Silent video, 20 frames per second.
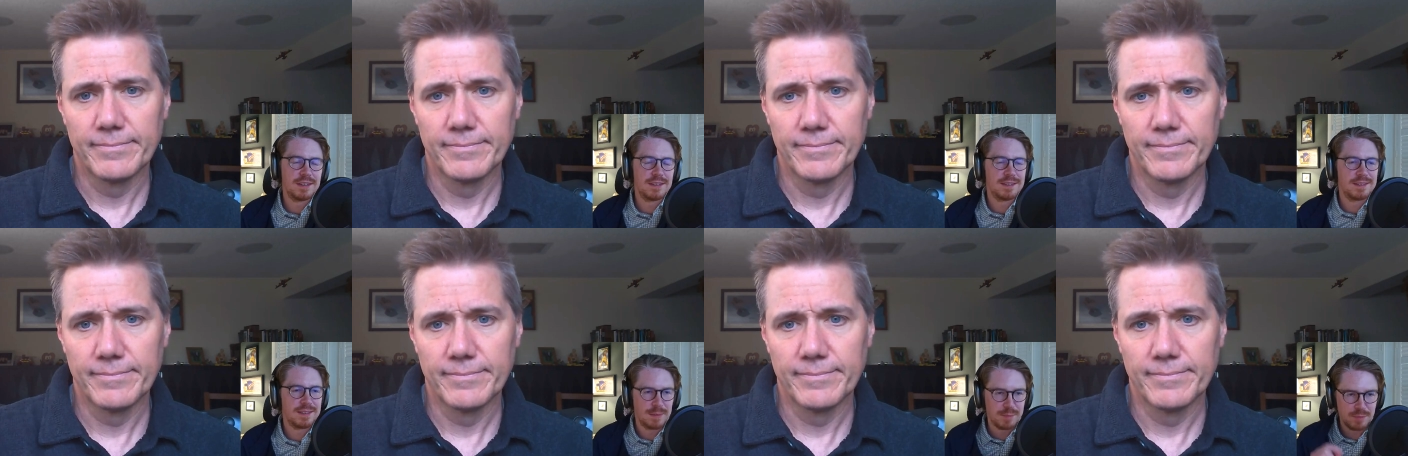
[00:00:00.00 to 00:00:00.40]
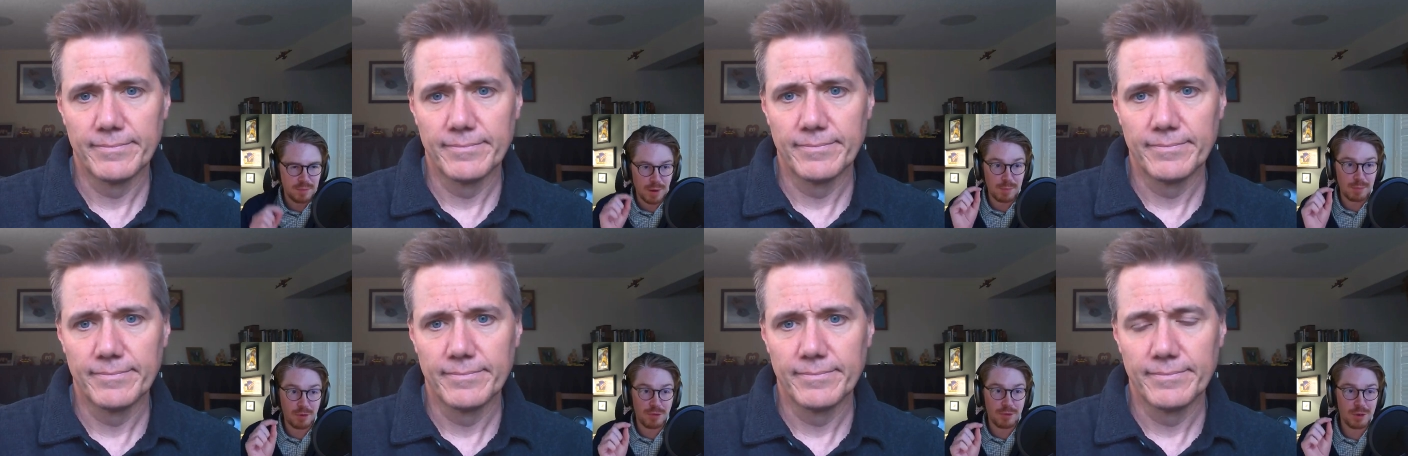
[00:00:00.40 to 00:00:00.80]
Speaker 1: and I'm
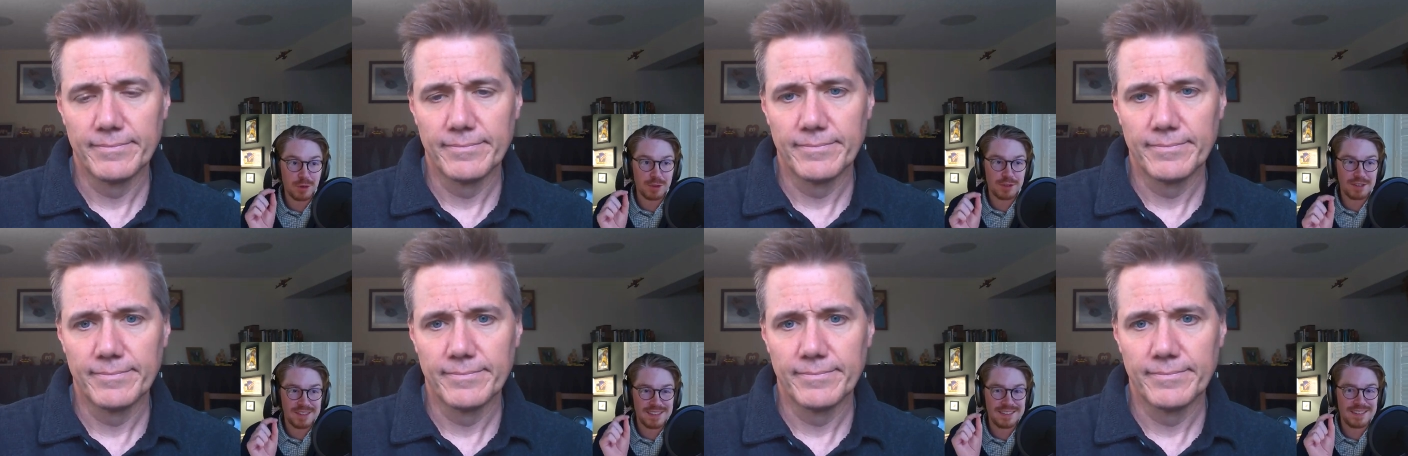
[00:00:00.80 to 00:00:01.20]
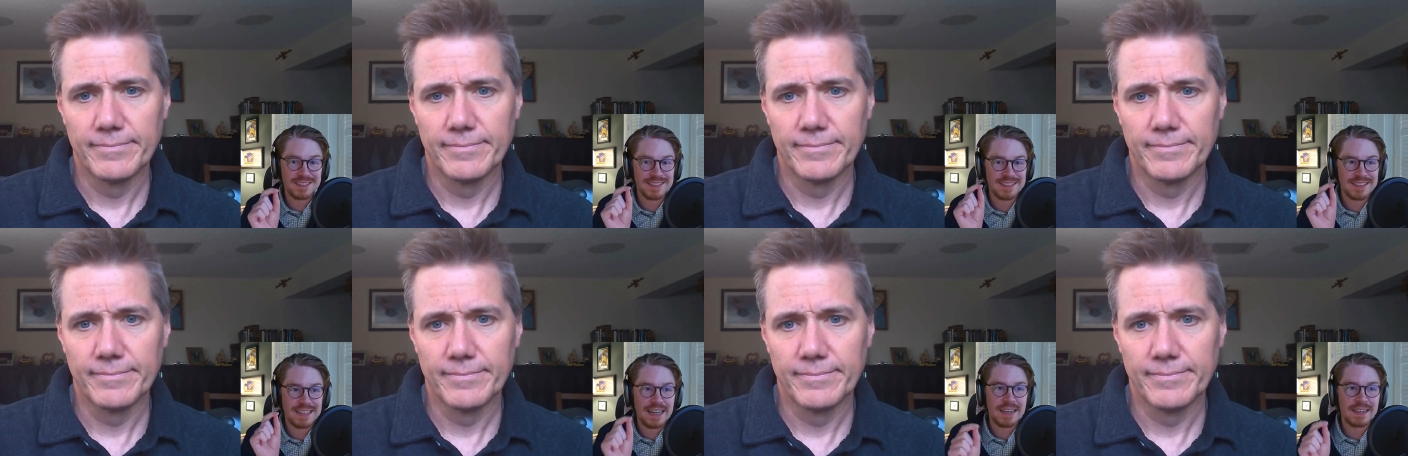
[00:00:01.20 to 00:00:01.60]
I'm referring to this
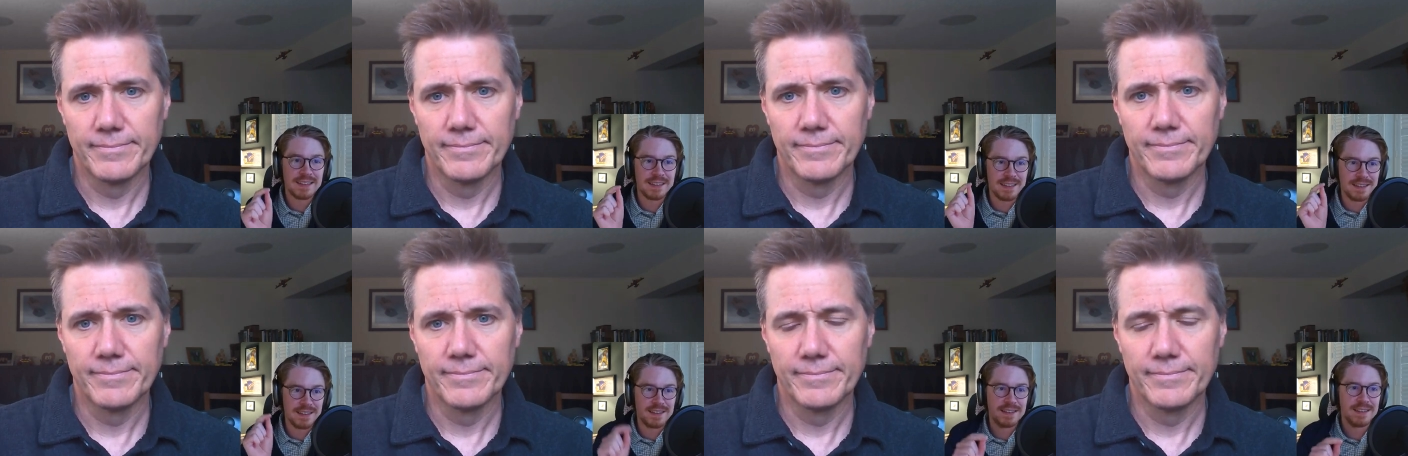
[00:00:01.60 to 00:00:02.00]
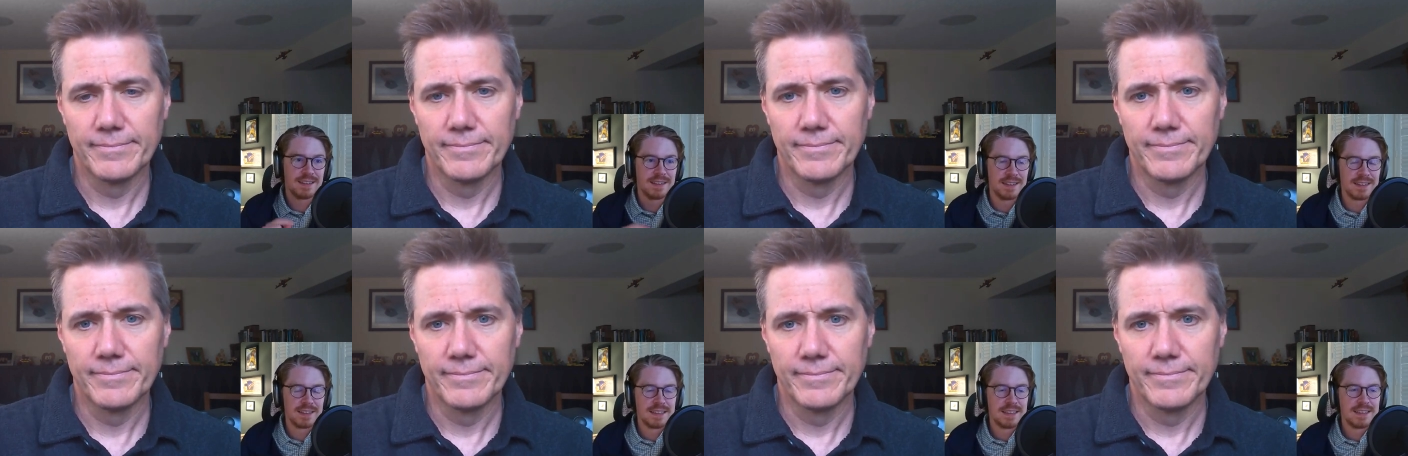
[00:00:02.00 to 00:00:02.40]
exact
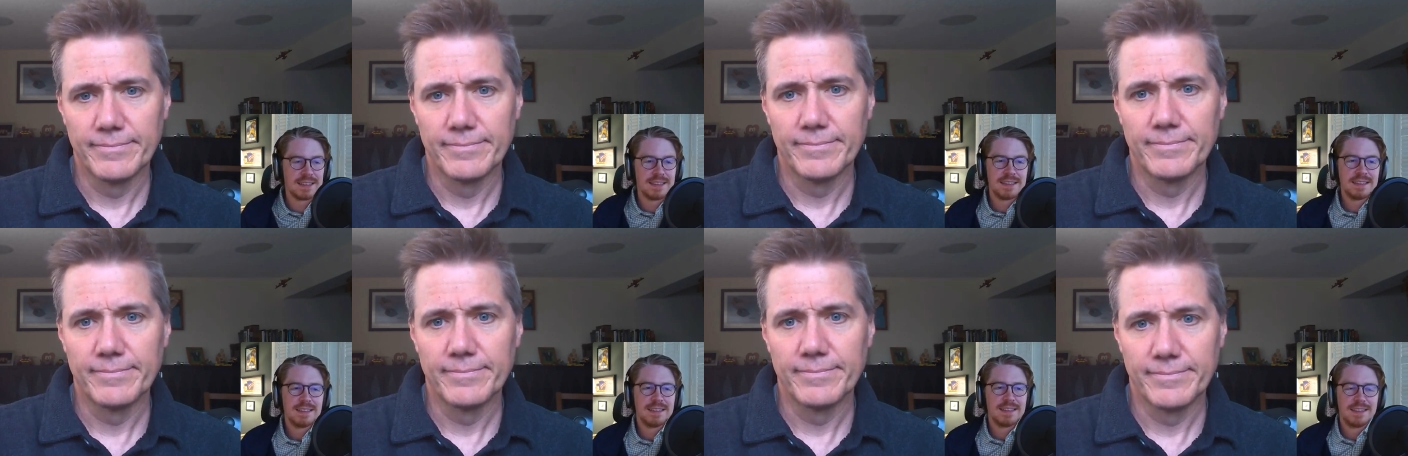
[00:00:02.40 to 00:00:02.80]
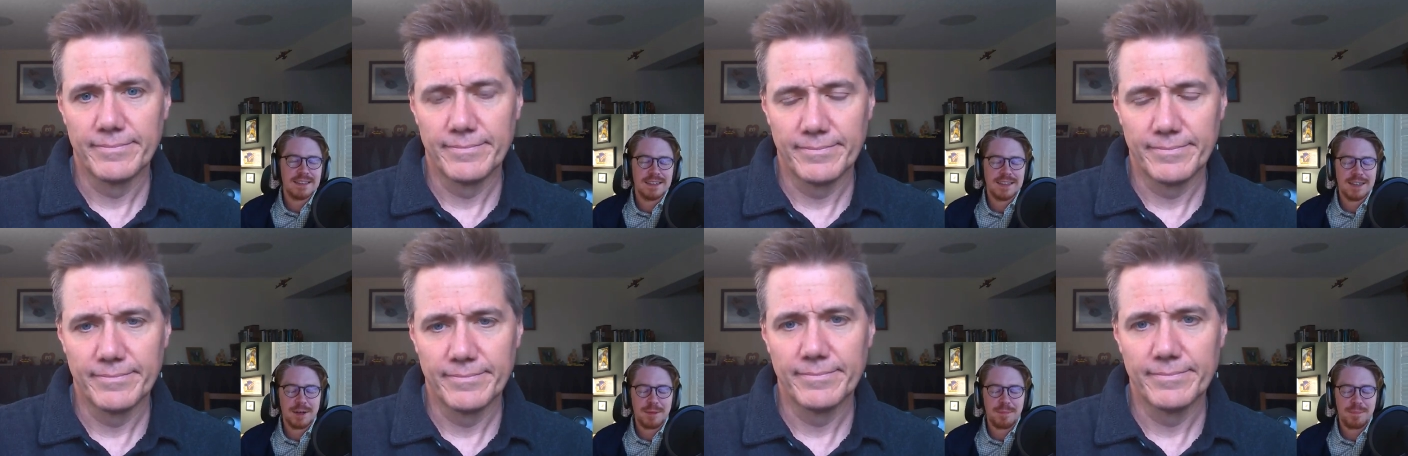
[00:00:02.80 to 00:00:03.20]
thing.
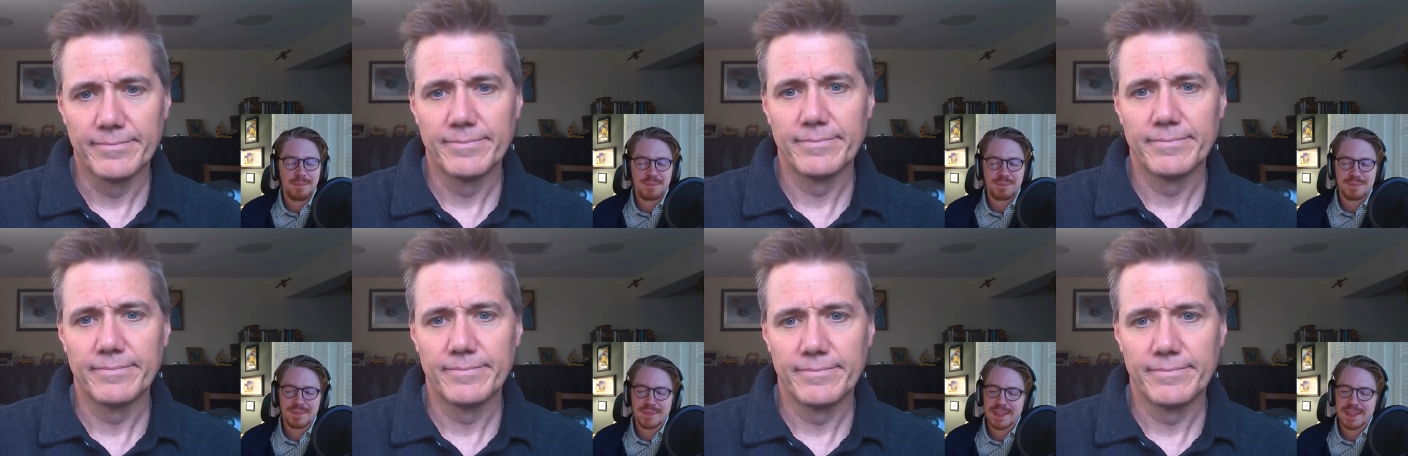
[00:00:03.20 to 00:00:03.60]
Um,